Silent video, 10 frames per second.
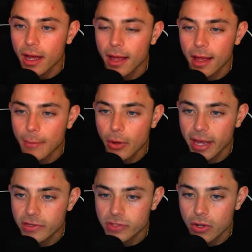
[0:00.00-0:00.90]
Um,
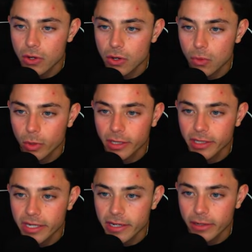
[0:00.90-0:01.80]
okay, so we're good
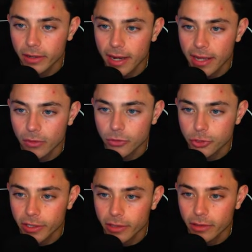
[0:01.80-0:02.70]
here. Handle
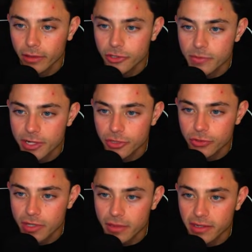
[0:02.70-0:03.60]
trigger. Just make sure
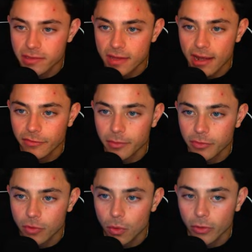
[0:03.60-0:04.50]
there's nothing inside of them,
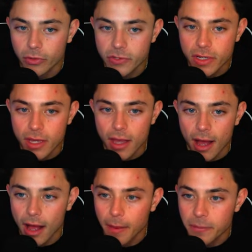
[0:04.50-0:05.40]
of course.
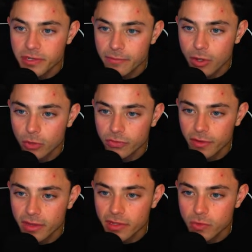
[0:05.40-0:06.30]
Um, same goes for
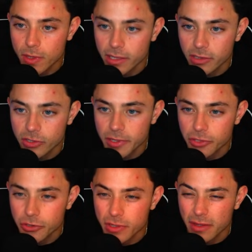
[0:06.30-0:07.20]
this one. Just make
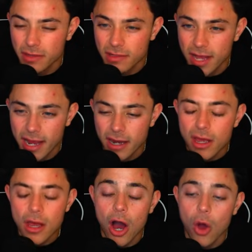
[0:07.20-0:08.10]
sure there's nothing inside.
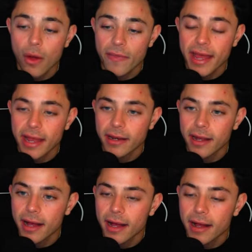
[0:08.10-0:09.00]
Oh, and then
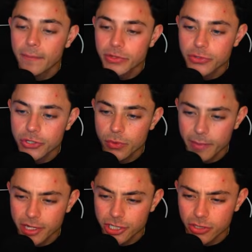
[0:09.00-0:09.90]
um, you do want to
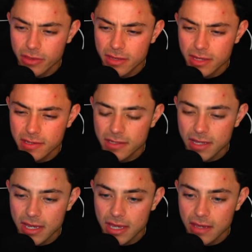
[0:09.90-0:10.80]
make sure this
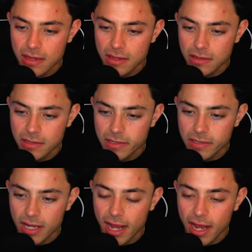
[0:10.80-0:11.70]
is
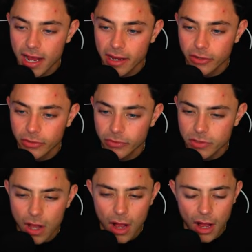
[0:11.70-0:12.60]
anchored
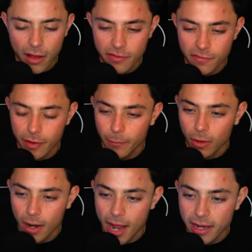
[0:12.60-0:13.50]
off, if I'm
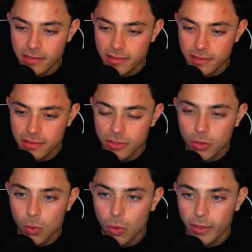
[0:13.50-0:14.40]
right, because this is a
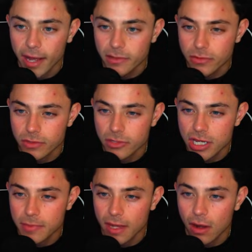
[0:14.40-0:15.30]
tool. Yeah, so you just
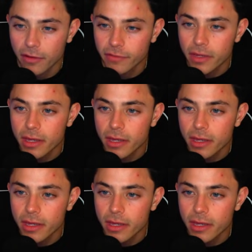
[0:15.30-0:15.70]
keep that off.